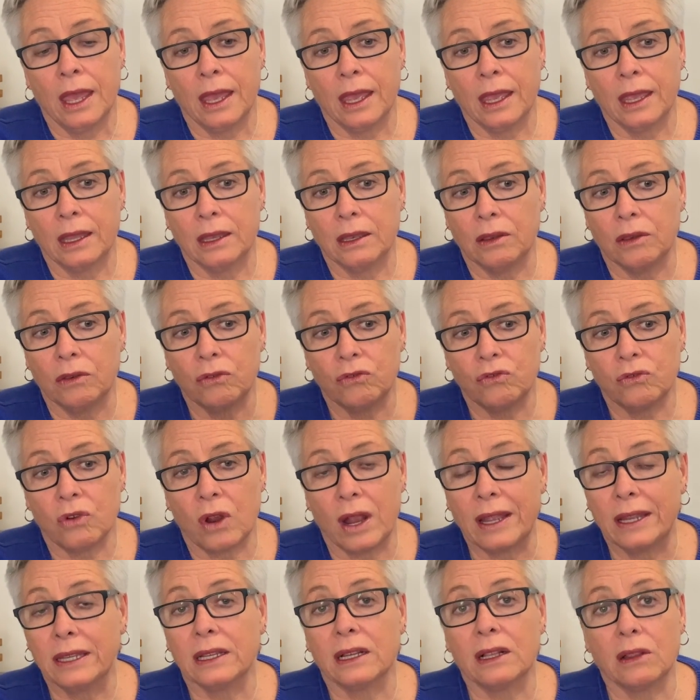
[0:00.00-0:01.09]
and
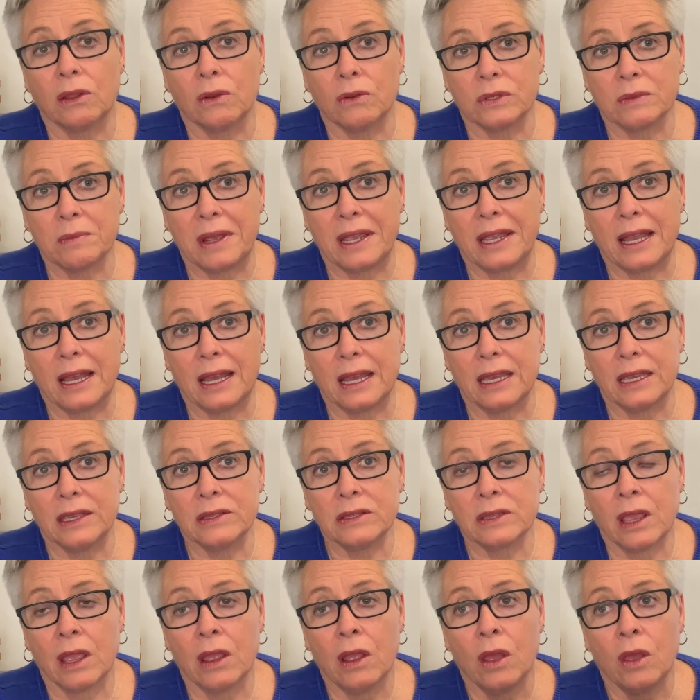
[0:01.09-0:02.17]
tried to close my
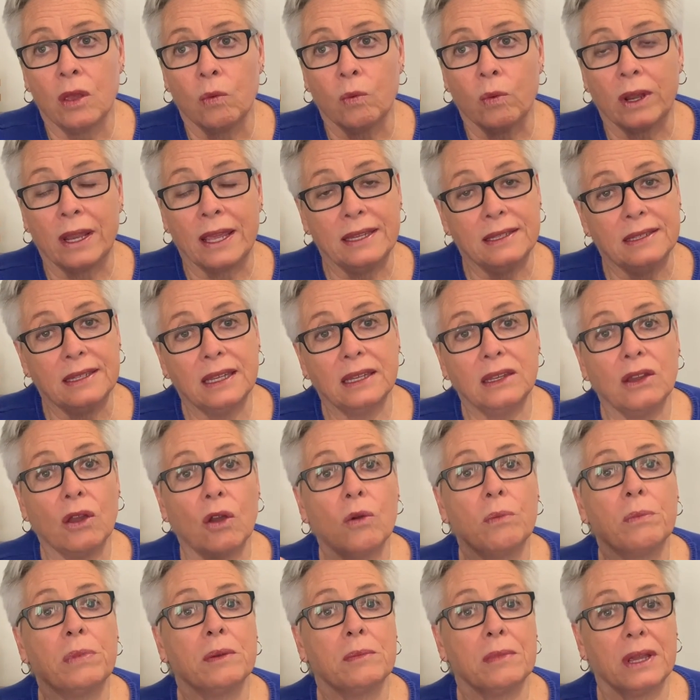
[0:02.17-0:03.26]
eyes. When I did
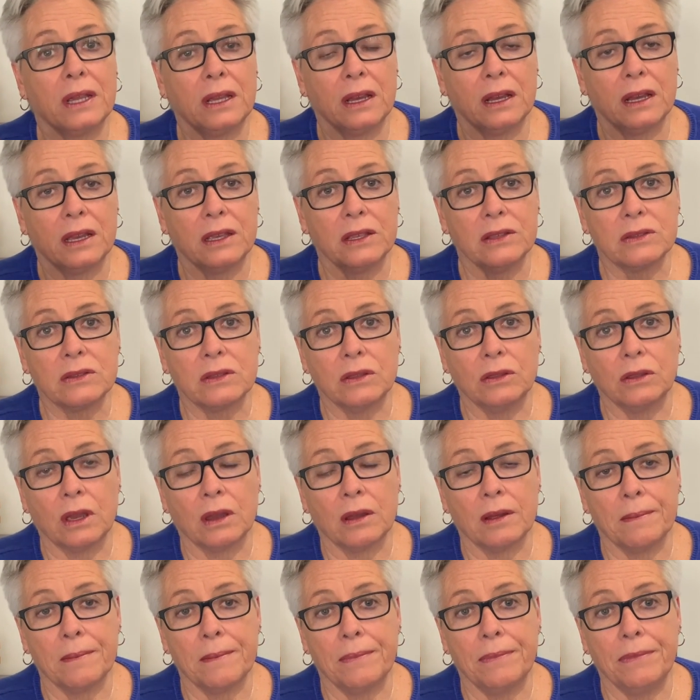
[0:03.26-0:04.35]
open my eyes,
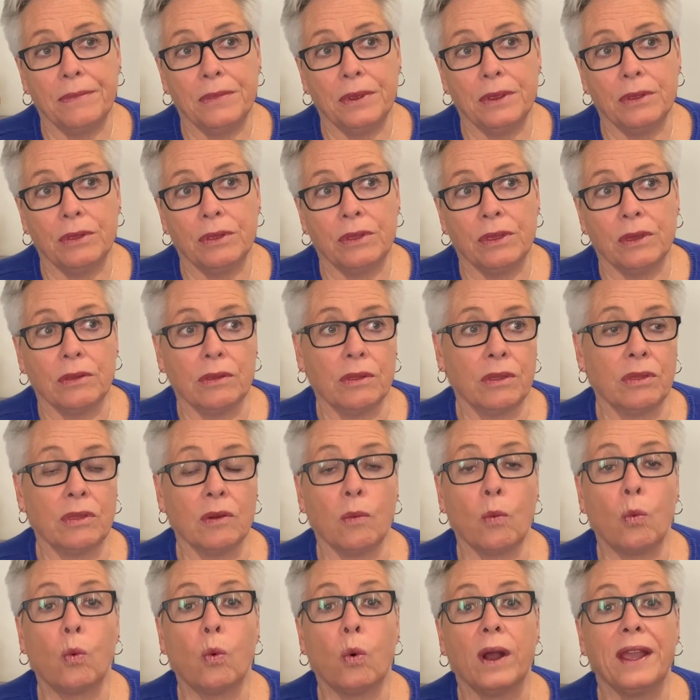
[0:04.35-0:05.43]
the
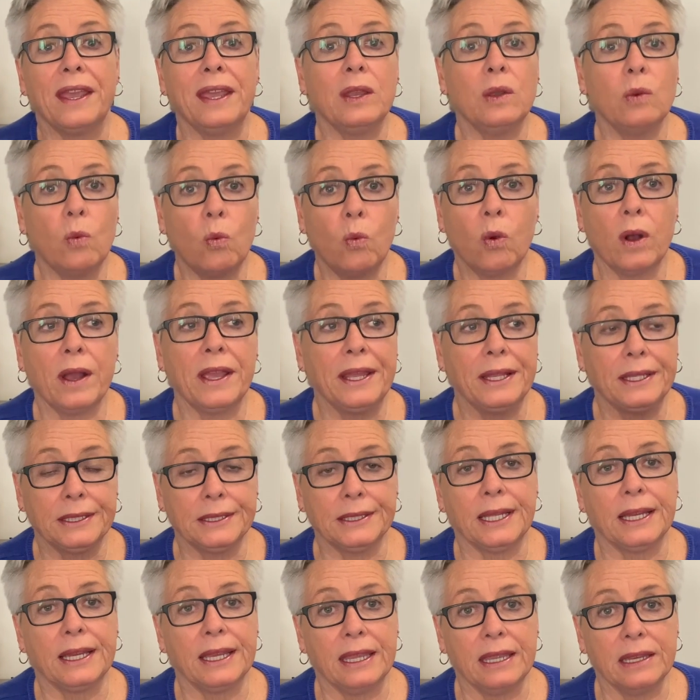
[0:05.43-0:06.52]
white
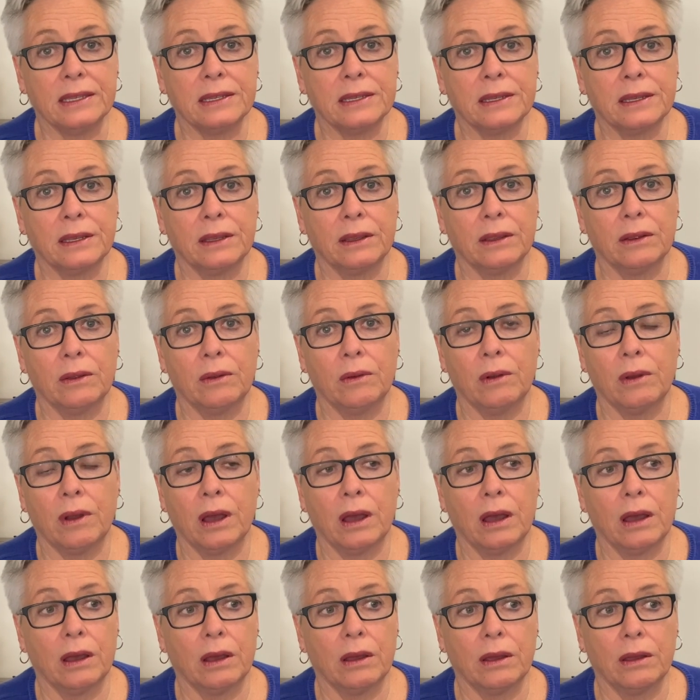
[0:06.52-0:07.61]
light
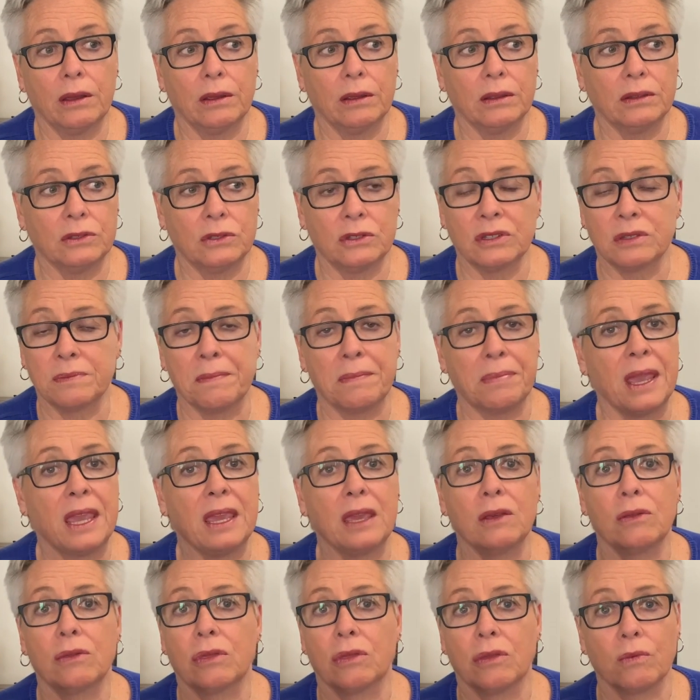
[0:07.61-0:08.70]
just
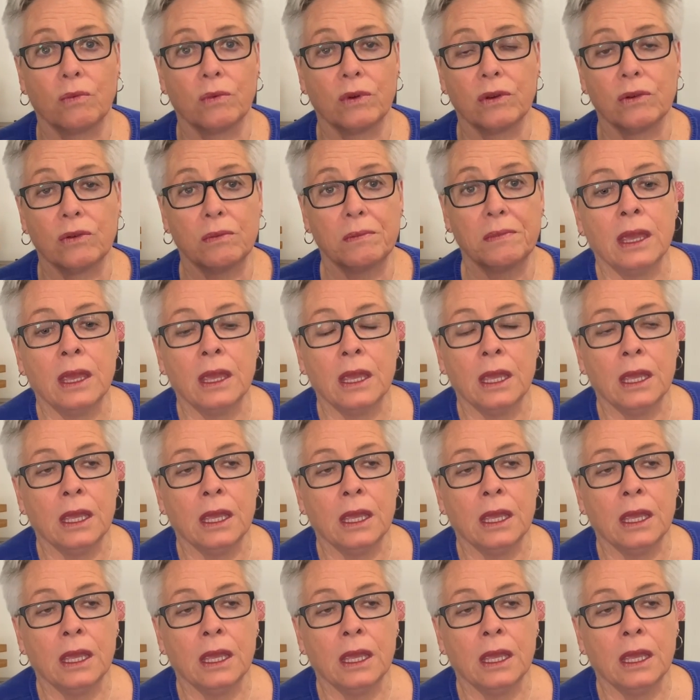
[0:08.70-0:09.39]
bathed the room.